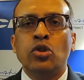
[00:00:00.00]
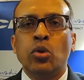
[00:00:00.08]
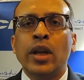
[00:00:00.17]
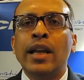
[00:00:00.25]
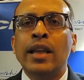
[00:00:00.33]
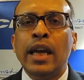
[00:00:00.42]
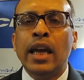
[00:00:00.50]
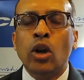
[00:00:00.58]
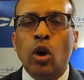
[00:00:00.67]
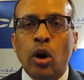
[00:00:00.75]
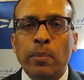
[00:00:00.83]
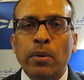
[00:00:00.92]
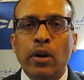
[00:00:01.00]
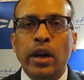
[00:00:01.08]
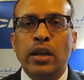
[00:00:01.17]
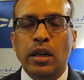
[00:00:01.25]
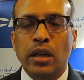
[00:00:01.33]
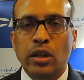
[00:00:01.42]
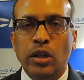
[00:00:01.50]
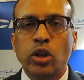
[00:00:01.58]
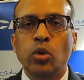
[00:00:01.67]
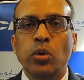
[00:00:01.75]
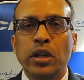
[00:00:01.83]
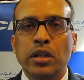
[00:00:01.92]
so that they can operate in
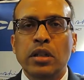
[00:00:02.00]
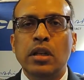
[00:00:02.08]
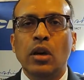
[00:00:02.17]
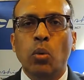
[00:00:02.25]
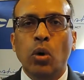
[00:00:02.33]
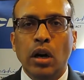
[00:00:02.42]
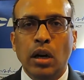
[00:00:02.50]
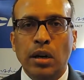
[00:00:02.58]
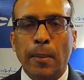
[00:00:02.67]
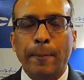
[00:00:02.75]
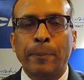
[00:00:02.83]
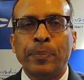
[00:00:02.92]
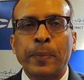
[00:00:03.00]
the new digital world.